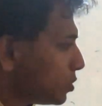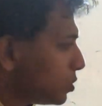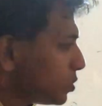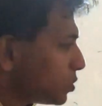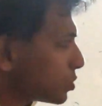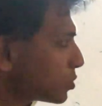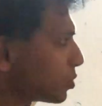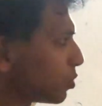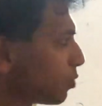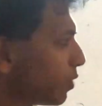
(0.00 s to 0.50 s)

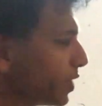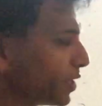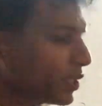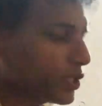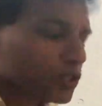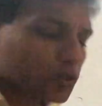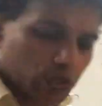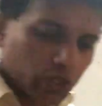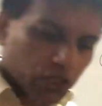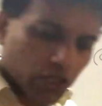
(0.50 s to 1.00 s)
So what does this
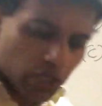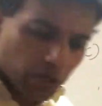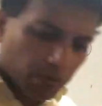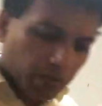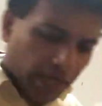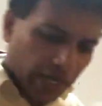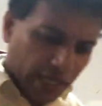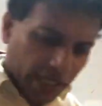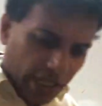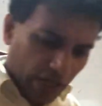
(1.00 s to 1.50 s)
question
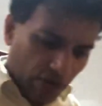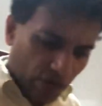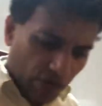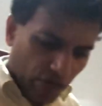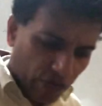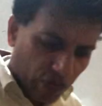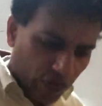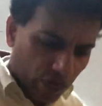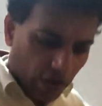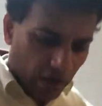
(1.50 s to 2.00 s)
mean?
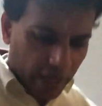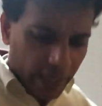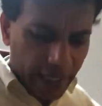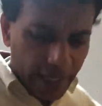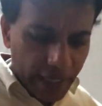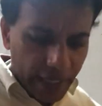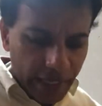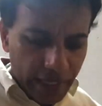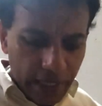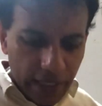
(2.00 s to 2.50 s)

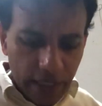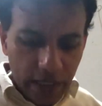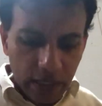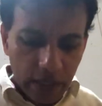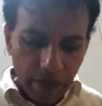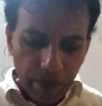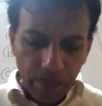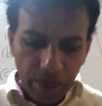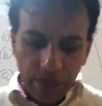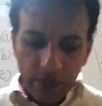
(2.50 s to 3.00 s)
Find the
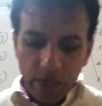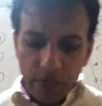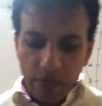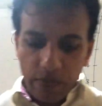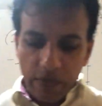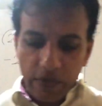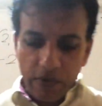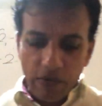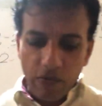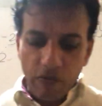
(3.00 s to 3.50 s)

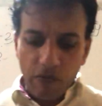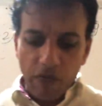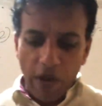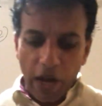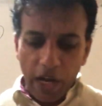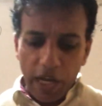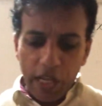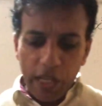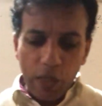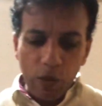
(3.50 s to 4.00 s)

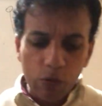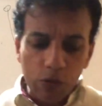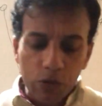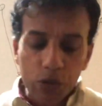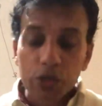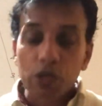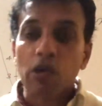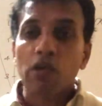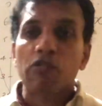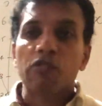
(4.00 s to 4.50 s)

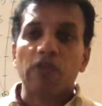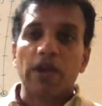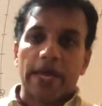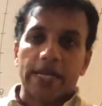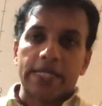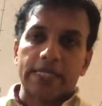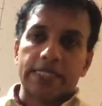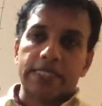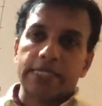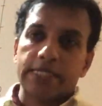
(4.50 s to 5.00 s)
values of
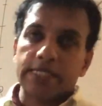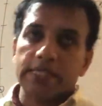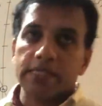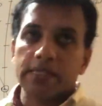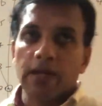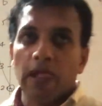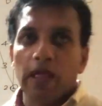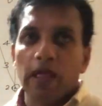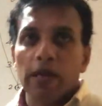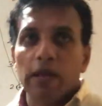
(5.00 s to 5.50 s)
x
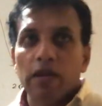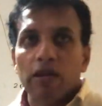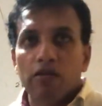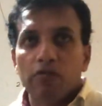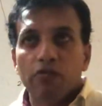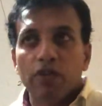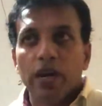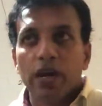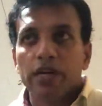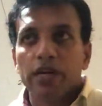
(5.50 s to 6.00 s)

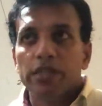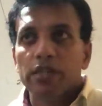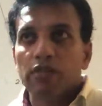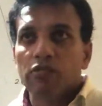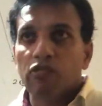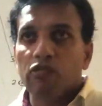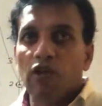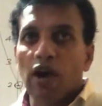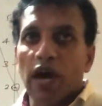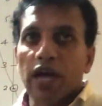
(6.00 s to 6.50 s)
where the
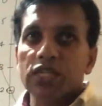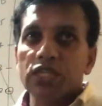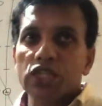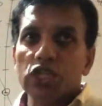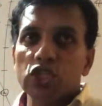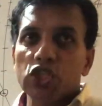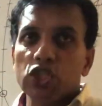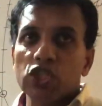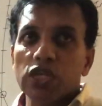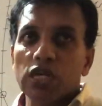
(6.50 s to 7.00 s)

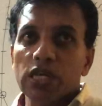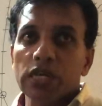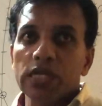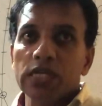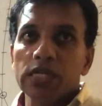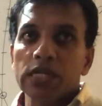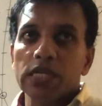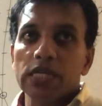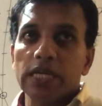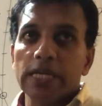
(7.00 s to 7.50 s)

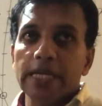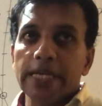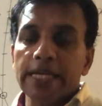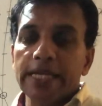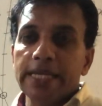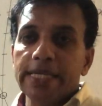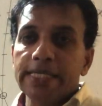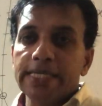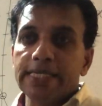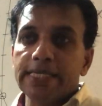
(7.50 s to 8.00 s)
function
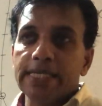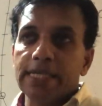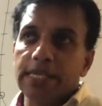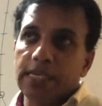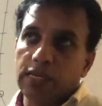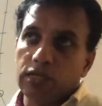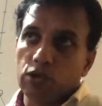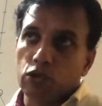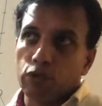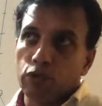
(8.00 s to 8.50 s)
is
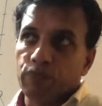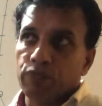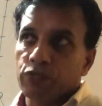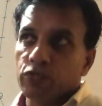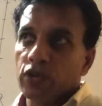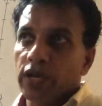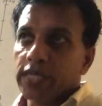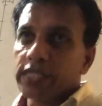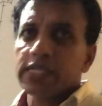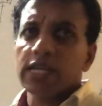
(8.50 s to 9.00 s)
0.
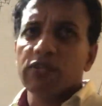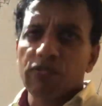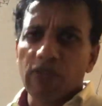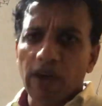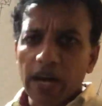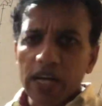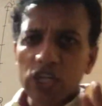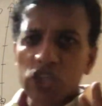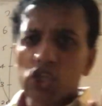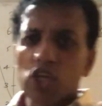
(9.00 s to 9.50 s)
So I said
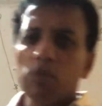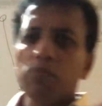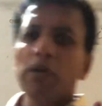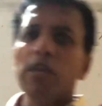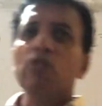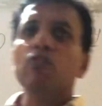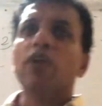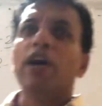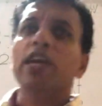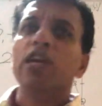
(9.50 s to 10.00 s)
function
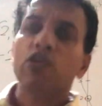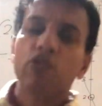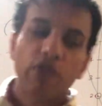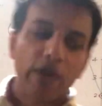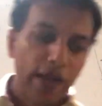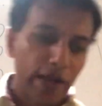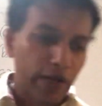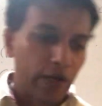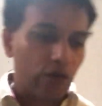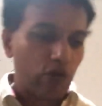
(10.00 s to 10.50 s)
mean y
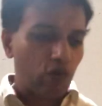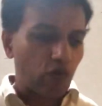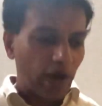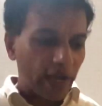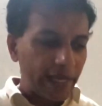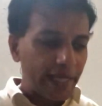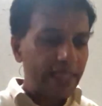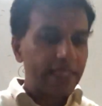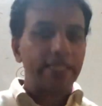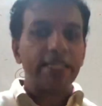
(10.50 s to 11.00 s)
value,
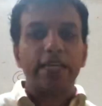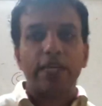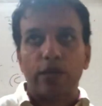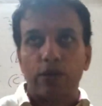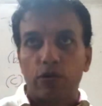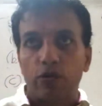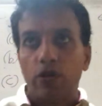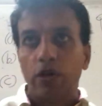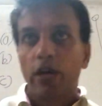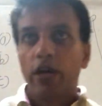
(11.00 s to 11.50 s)
y
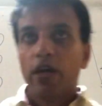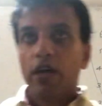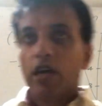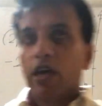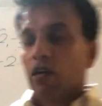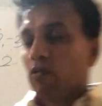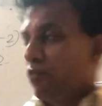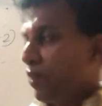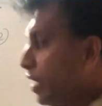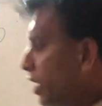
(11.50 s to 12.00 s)
0.
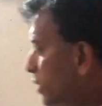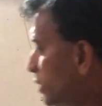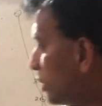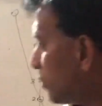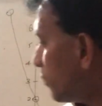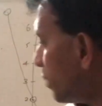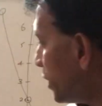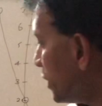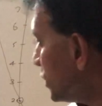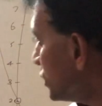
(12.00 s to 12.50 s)
Where the
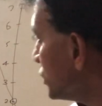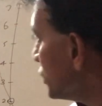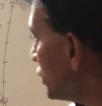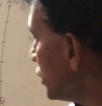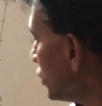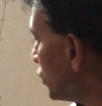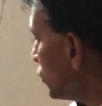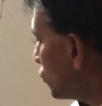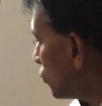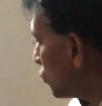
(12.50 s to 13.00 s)
y
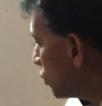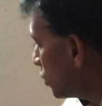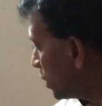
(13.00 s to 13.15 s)
0?